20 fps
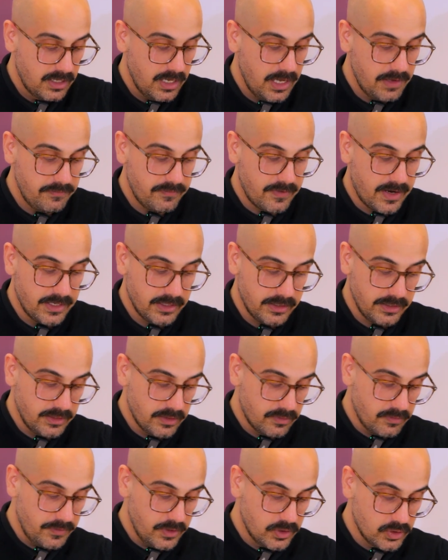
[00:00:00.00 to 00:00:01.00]
And finally, the
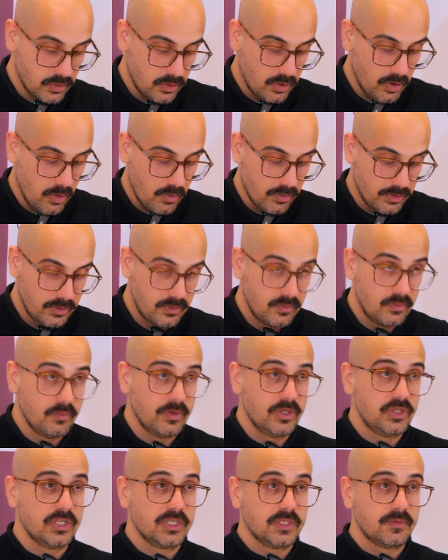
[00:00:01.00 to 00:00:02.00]
revision code,
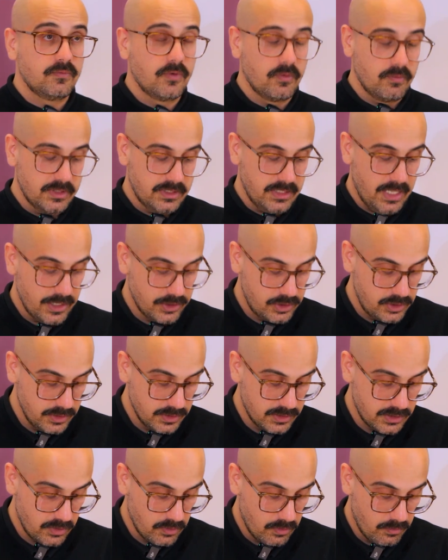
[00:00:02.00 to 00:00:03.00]
which is
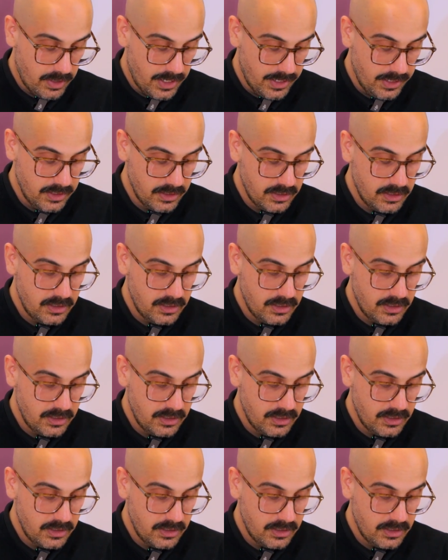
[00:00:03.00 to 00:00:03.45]
/01.